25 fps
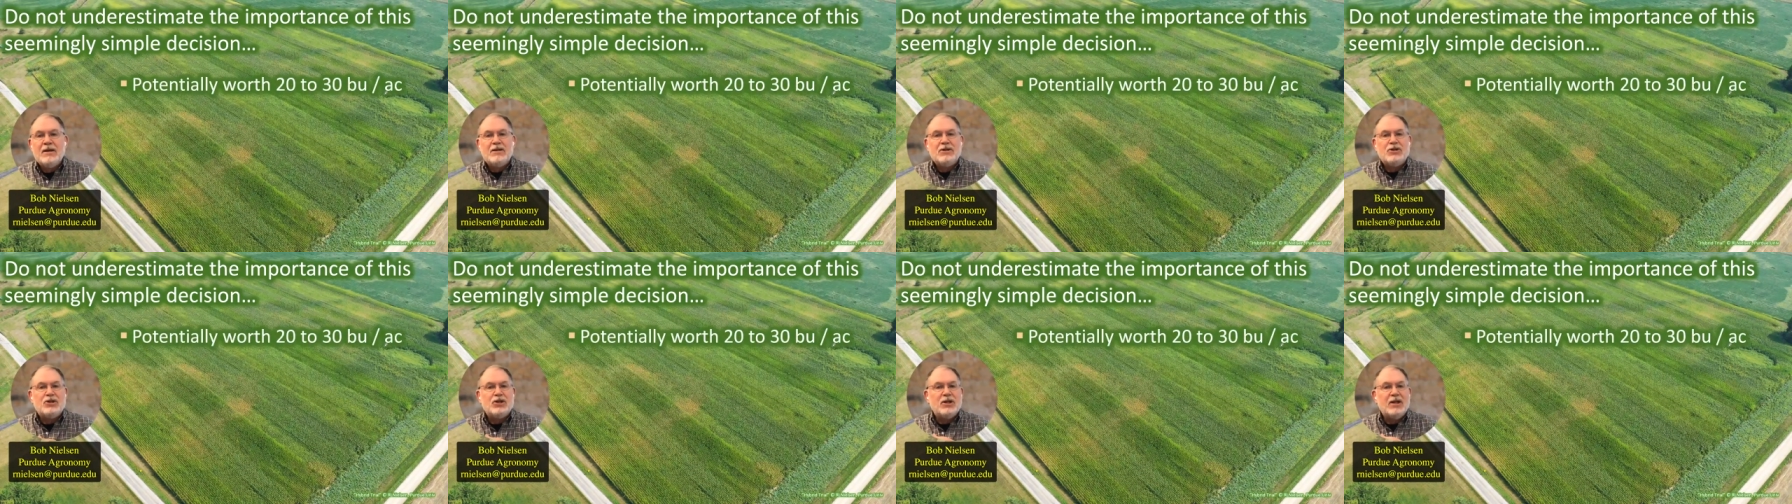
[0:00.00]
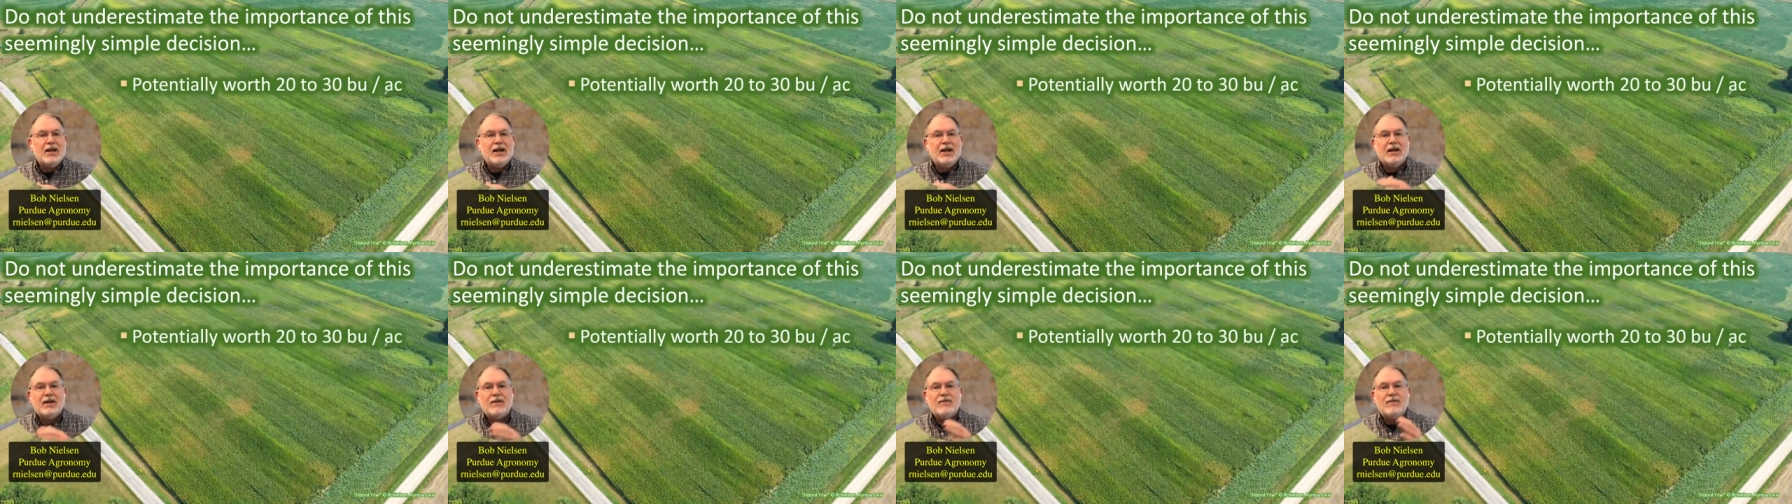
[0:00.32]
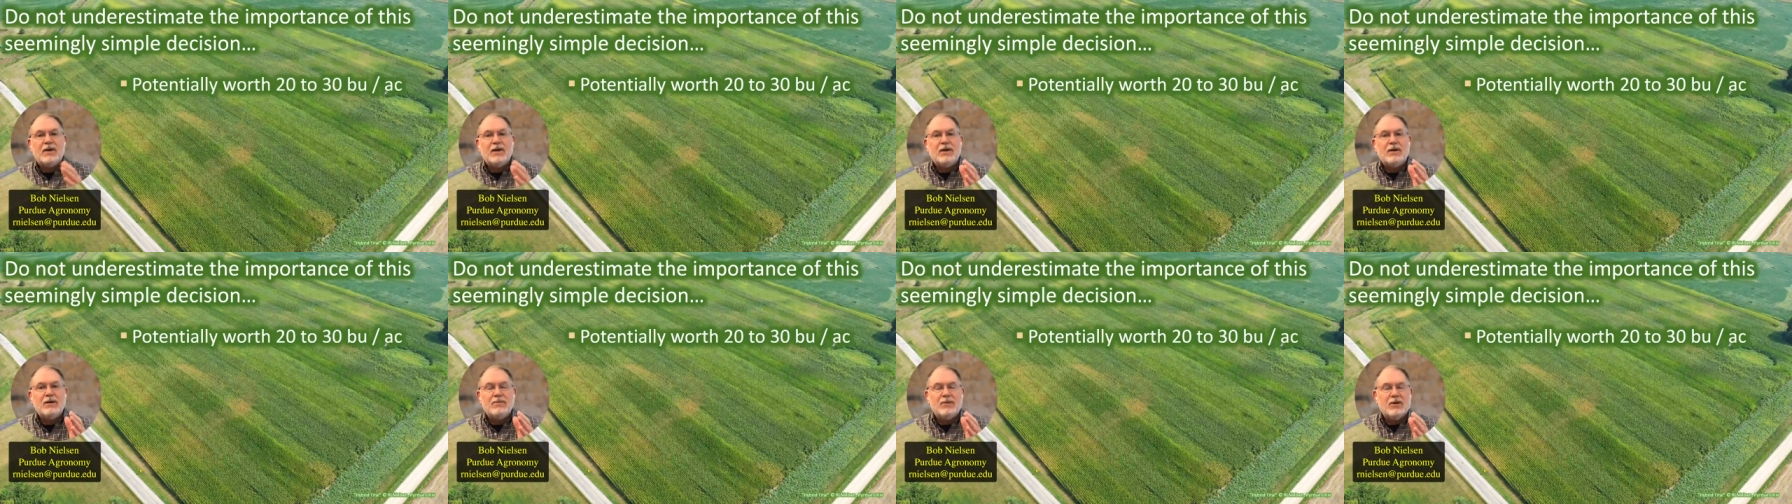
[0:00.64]
Genetic
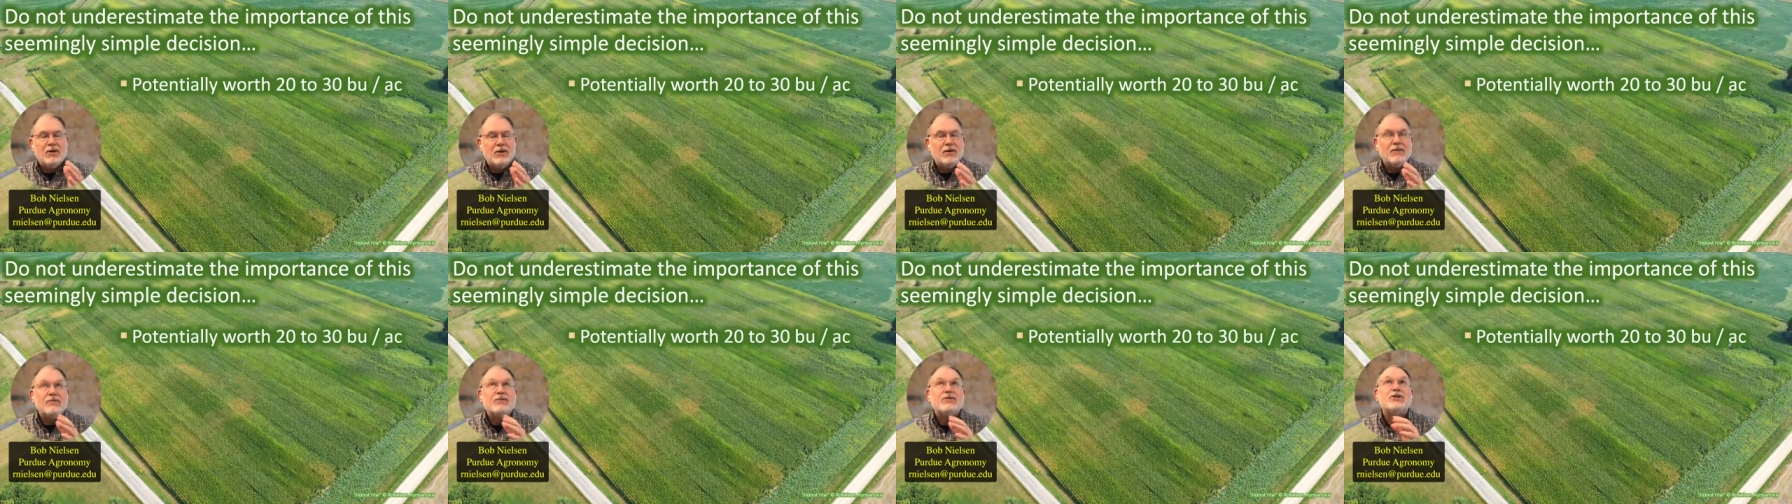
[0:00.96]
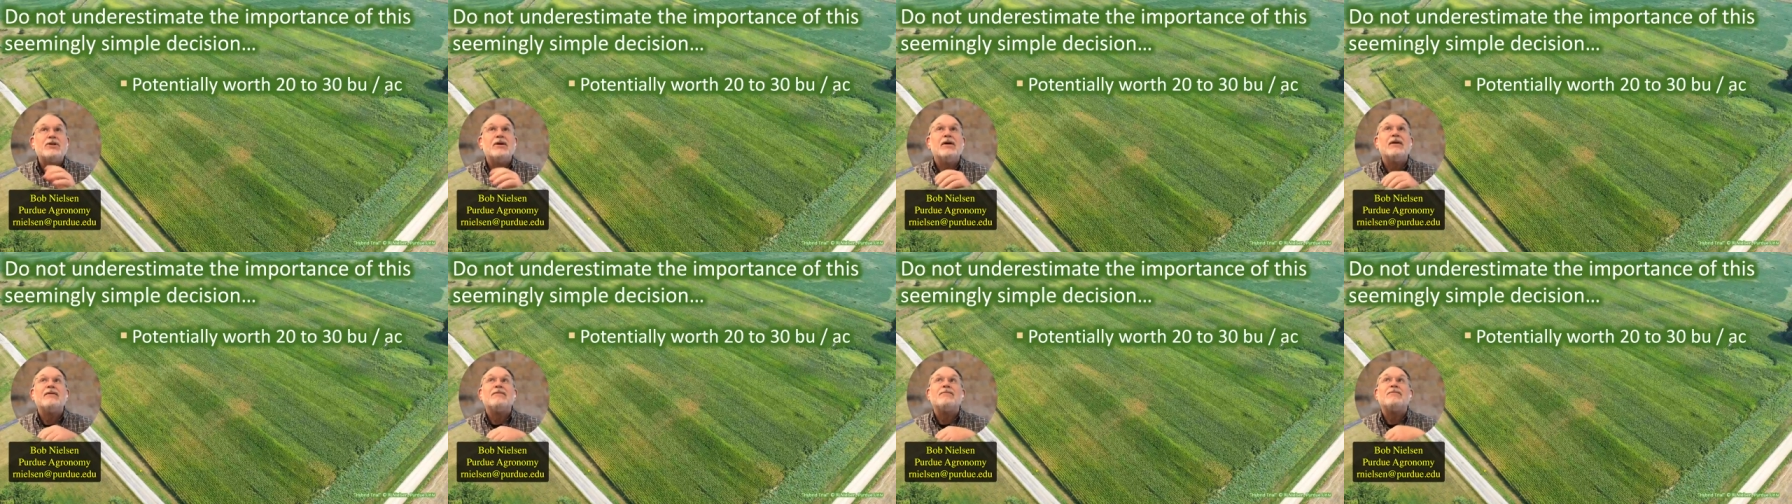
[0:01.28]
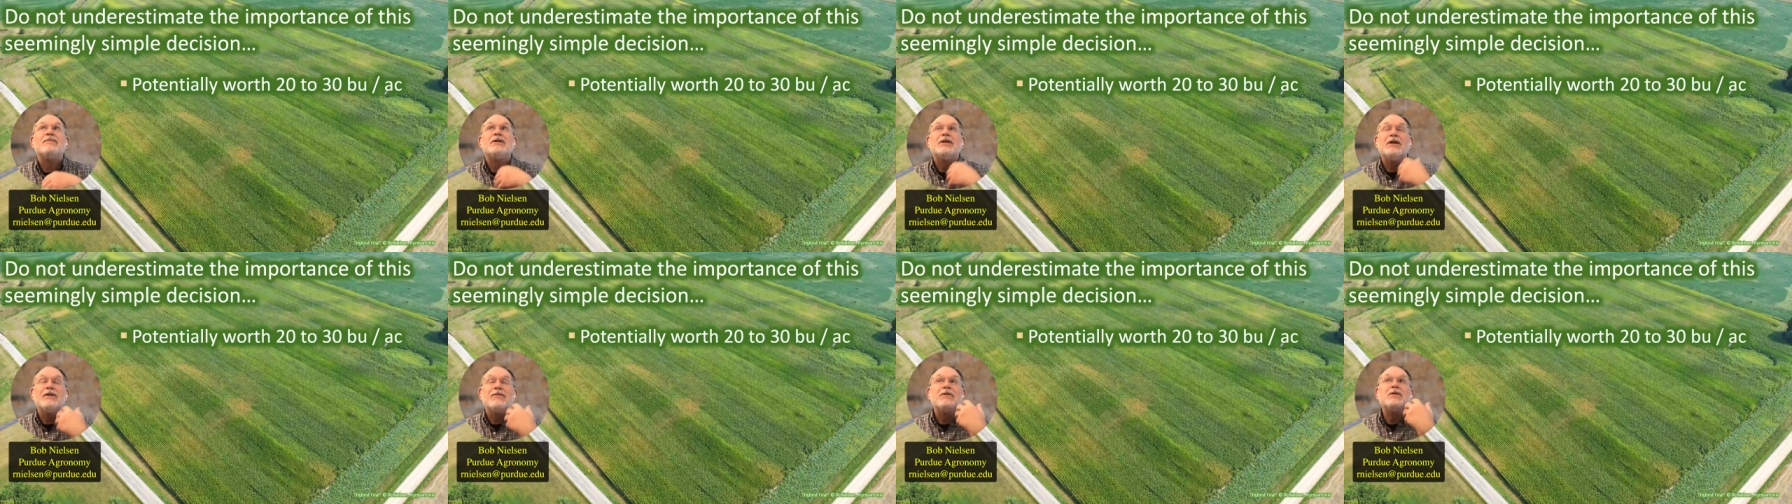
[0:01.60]
vari- er,
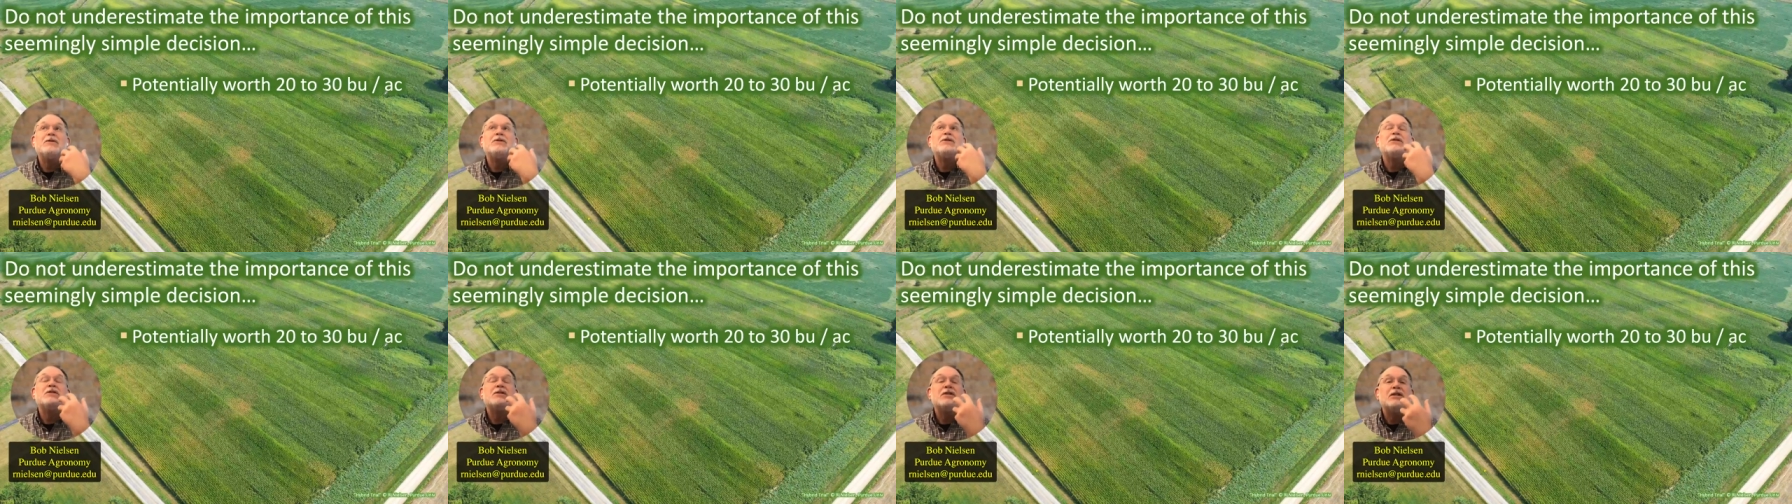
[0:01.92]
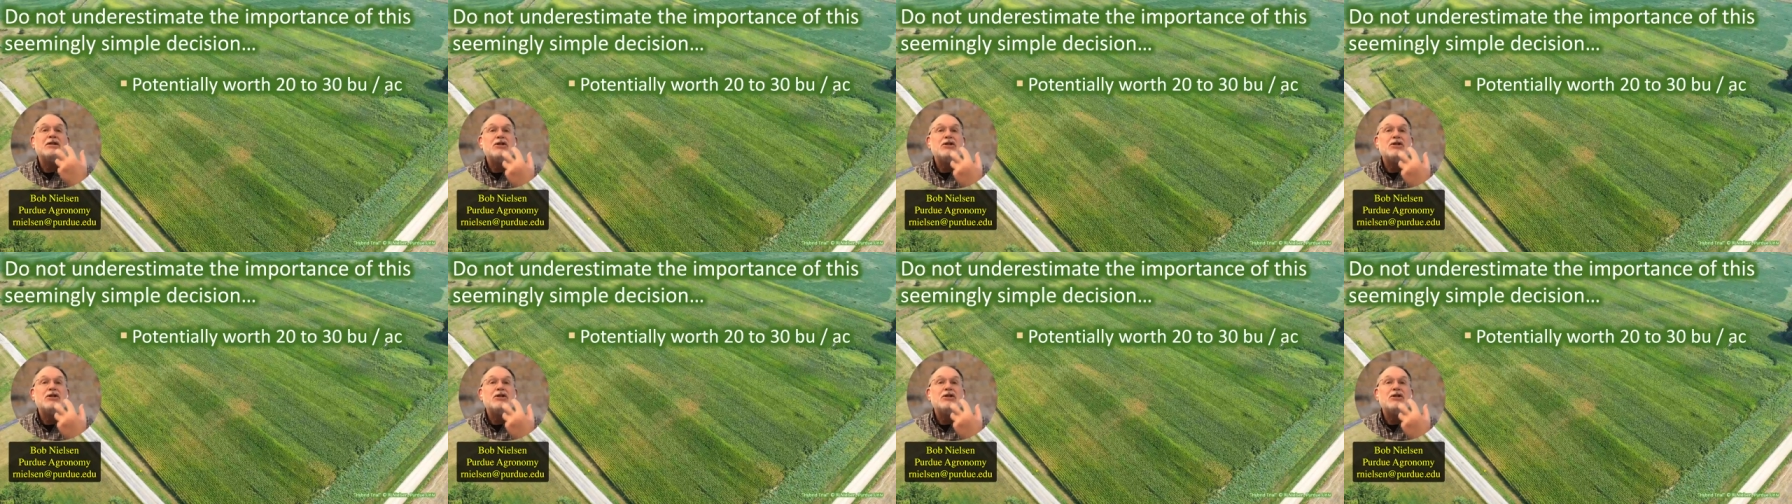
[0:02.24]
differences